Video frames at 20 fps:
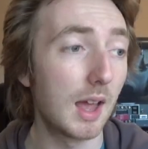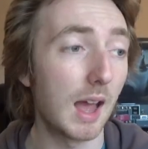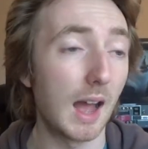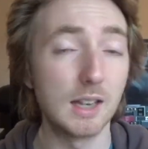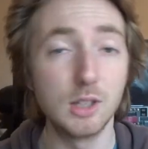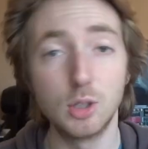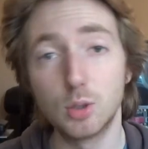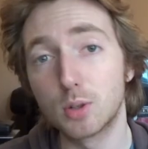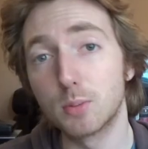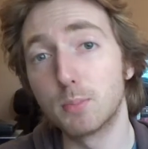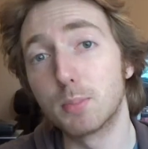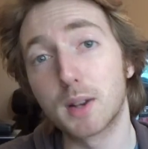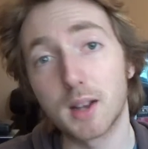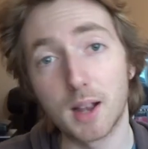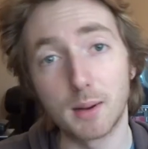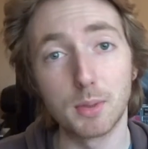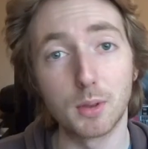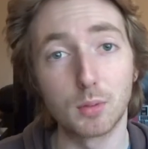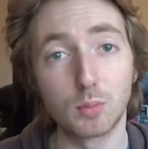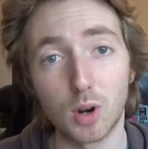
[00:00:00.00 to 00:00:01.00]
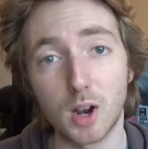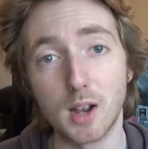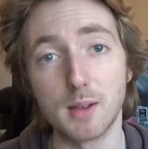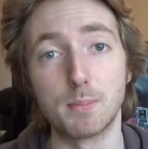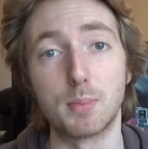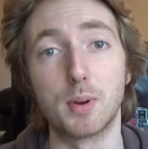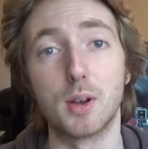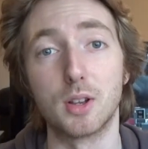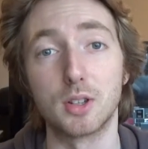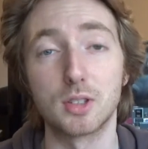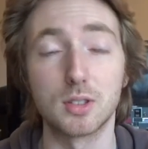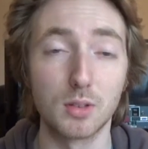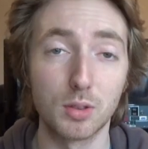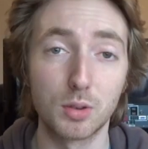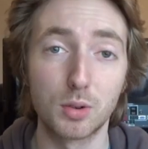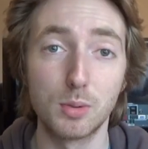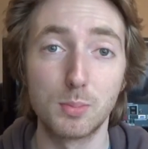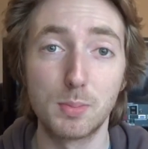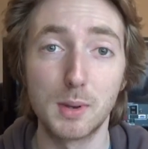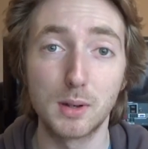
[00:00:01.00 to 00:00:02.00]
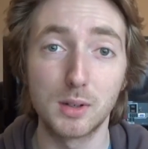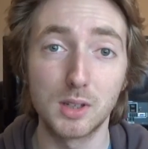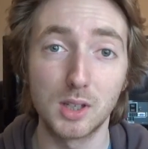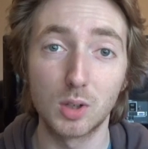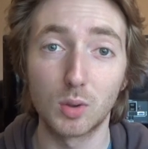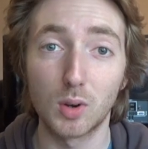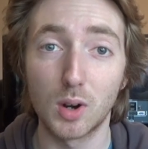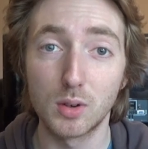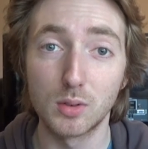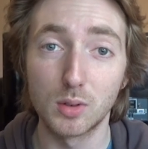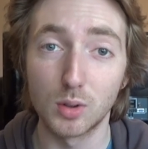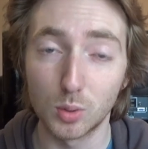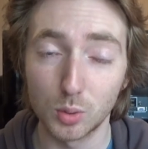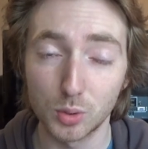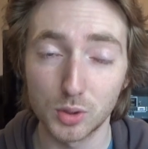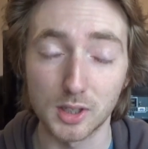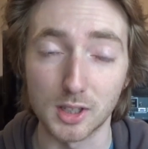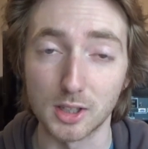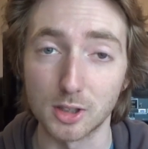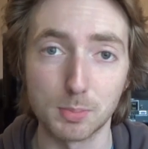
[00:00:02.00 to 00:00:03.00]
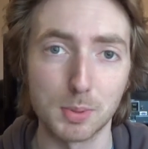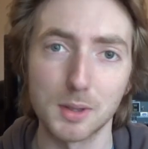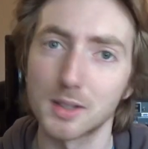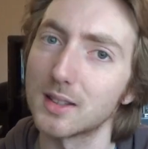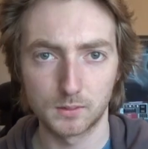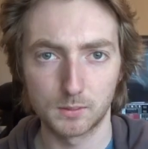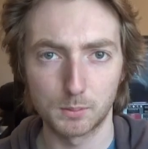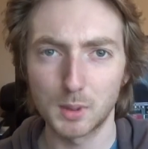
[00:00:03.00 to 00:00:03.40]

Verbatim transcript: and you can become the right person through building your own audience because